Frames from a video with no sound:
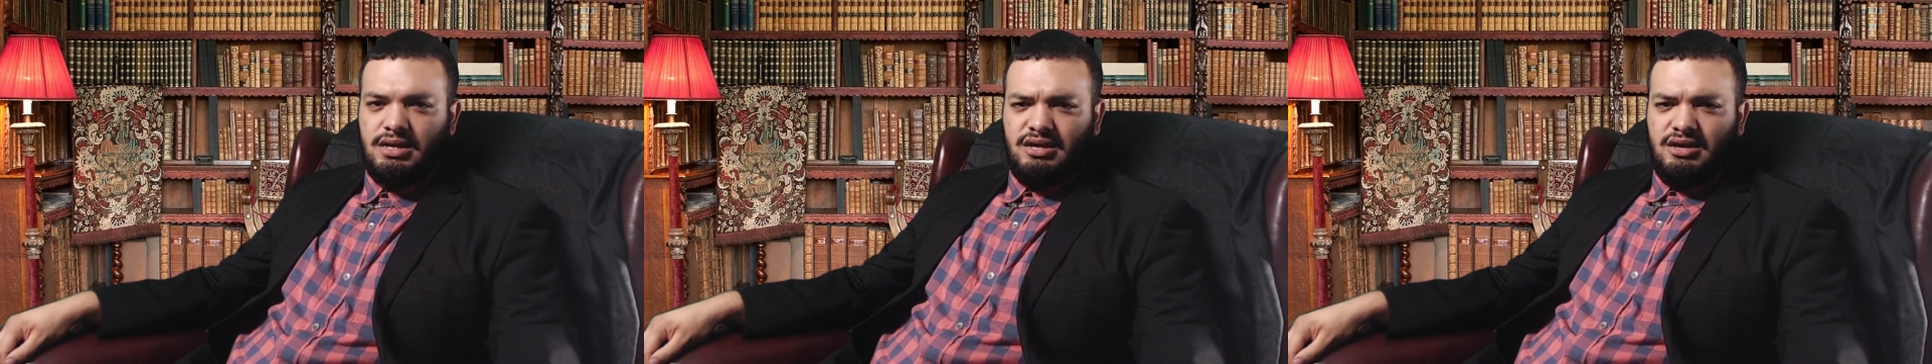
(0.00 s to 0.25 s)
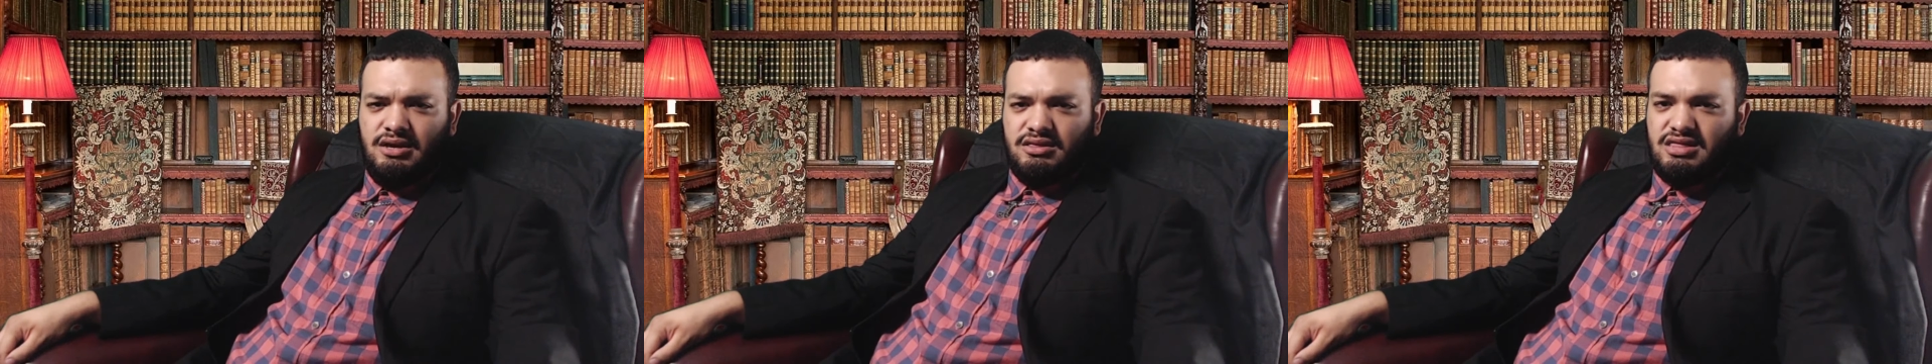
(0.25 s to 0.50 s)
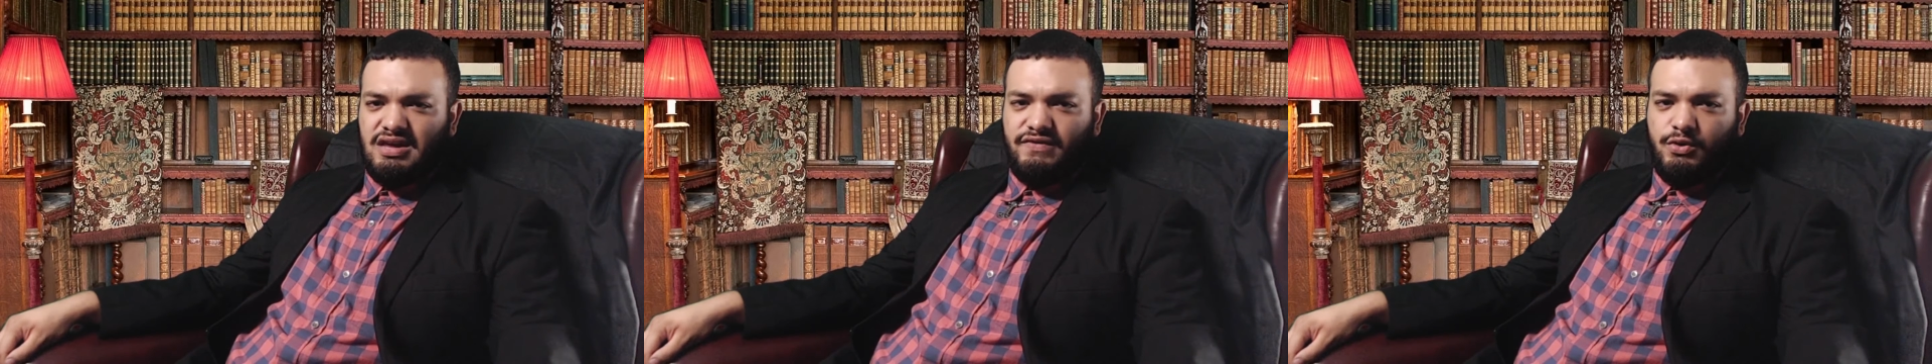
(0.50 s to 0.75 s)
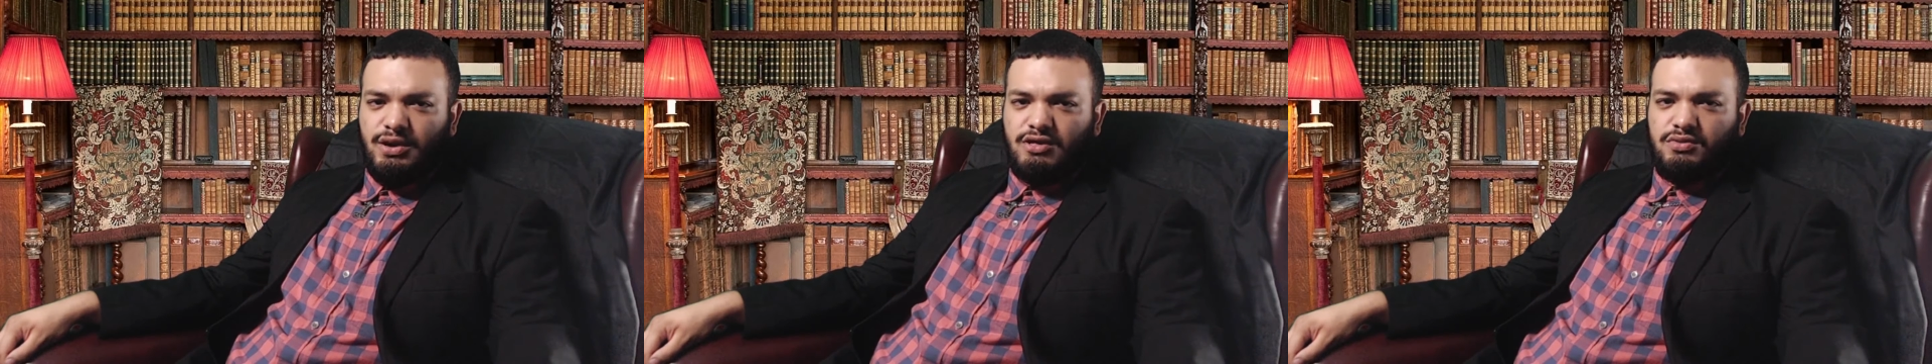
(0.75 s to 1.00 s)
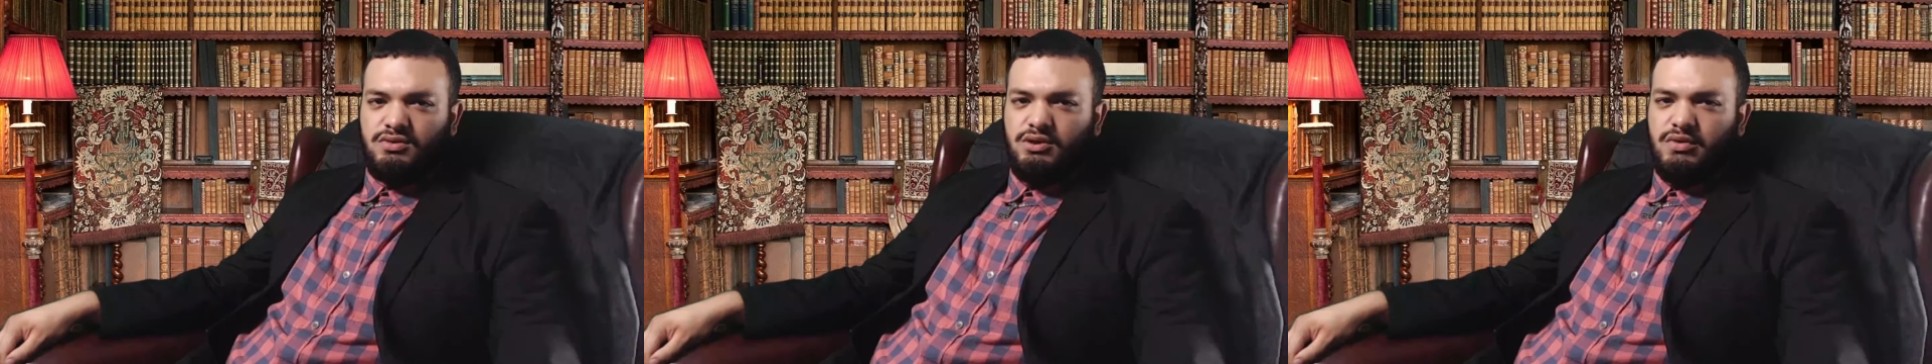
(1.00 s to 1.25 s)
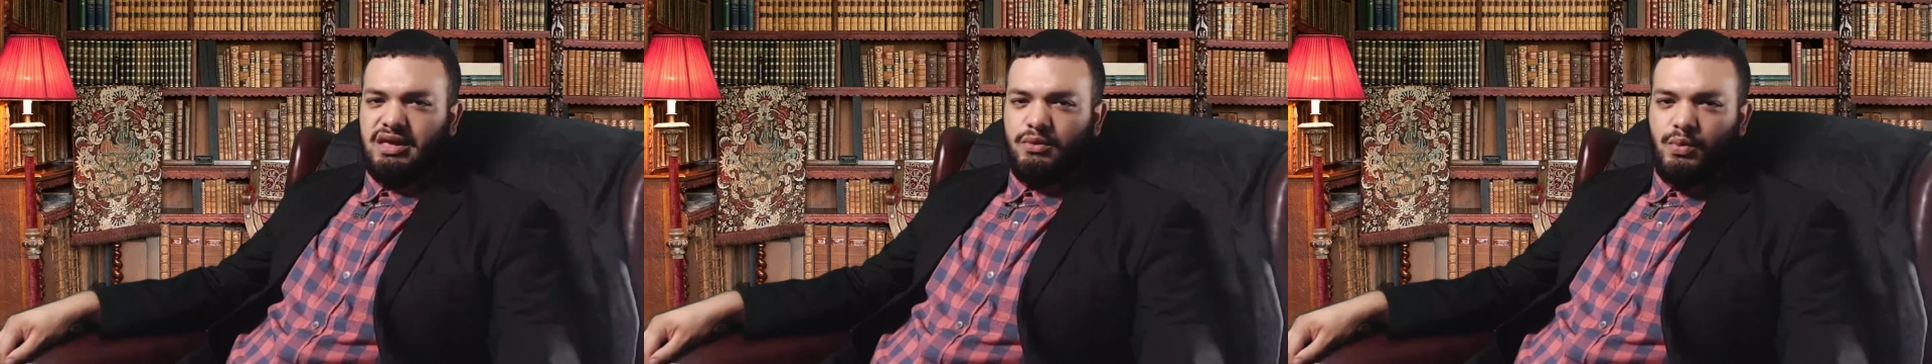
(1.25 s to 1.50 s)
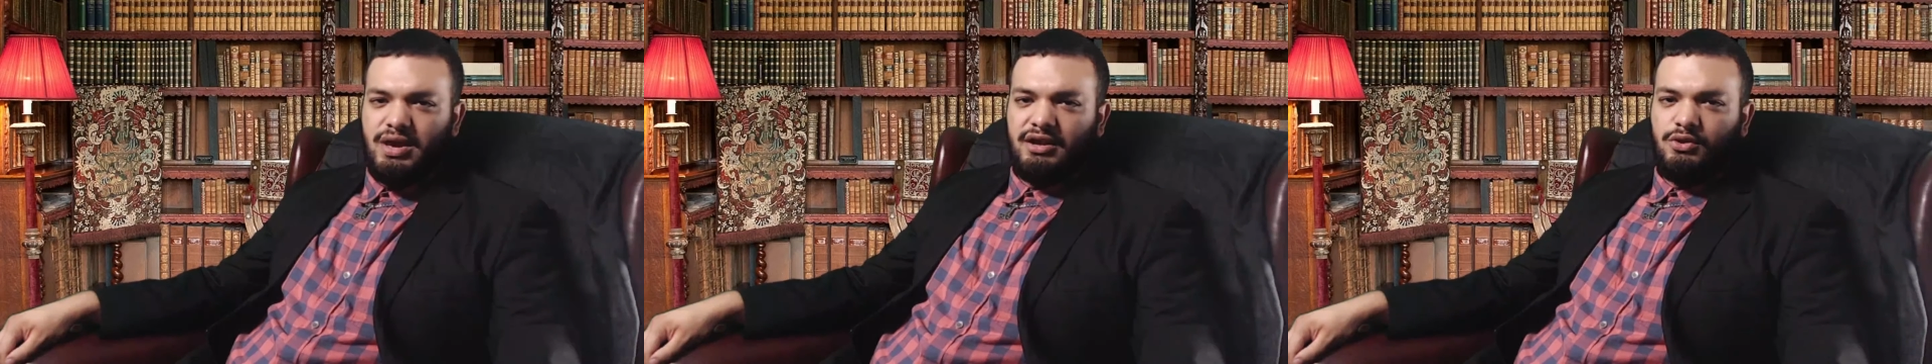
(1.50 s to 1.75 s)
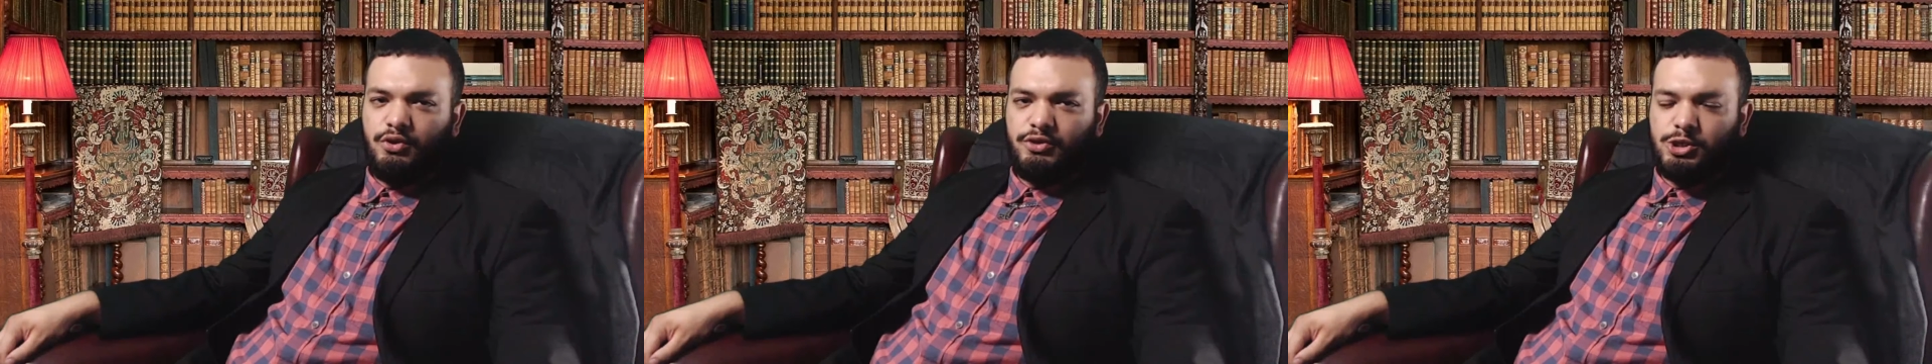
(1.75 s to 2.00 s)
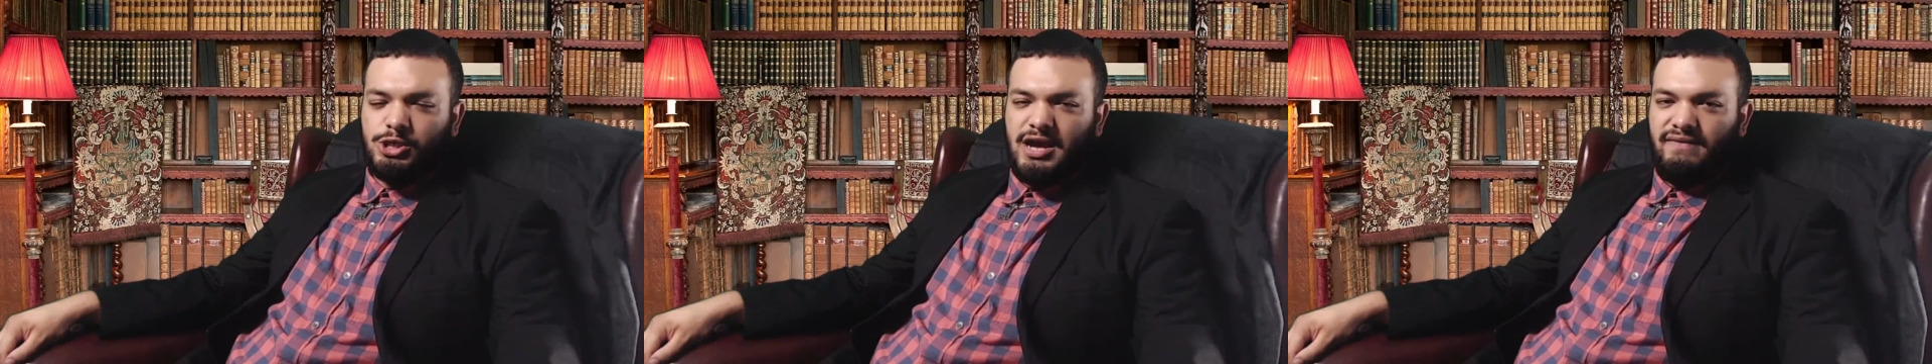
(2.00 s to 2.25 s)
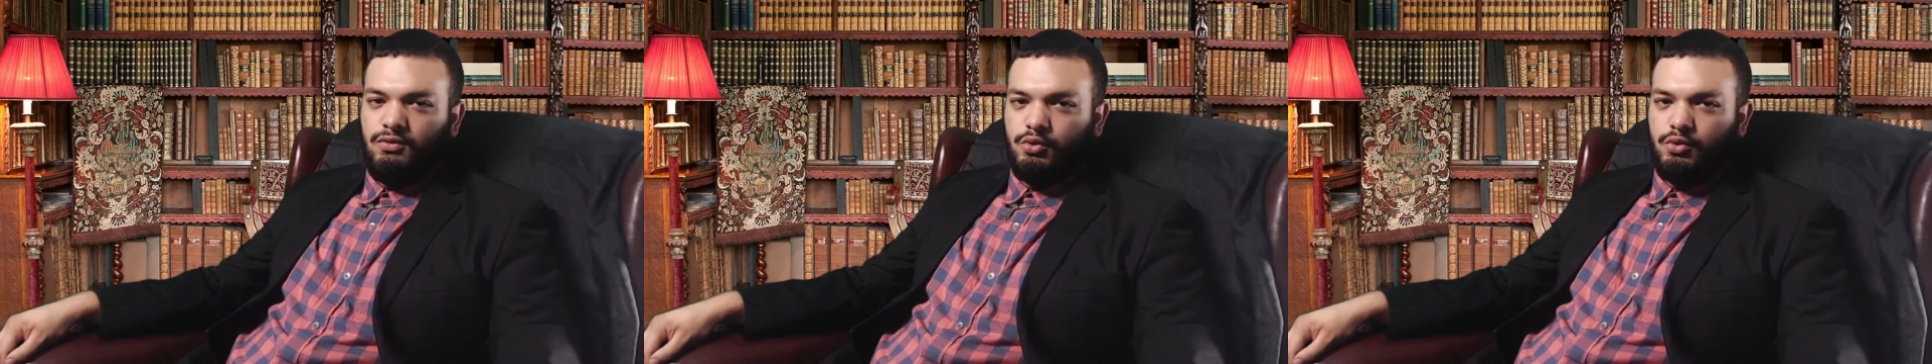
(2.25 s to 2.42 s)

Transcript: Since everyone else was doing it, we ignored the travel